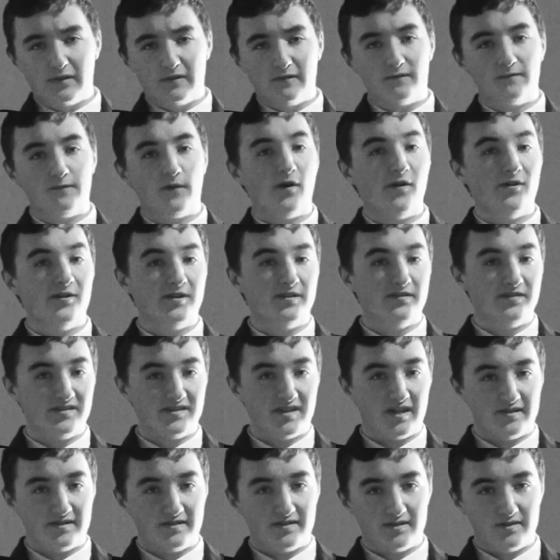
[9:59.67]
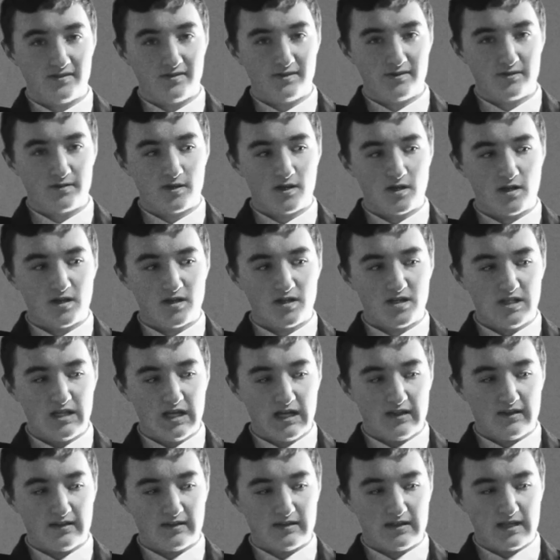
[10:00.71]
been fond of censors,
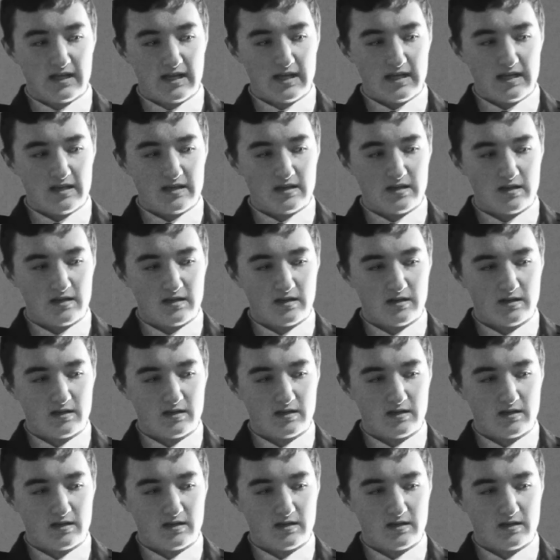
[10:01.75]
yet they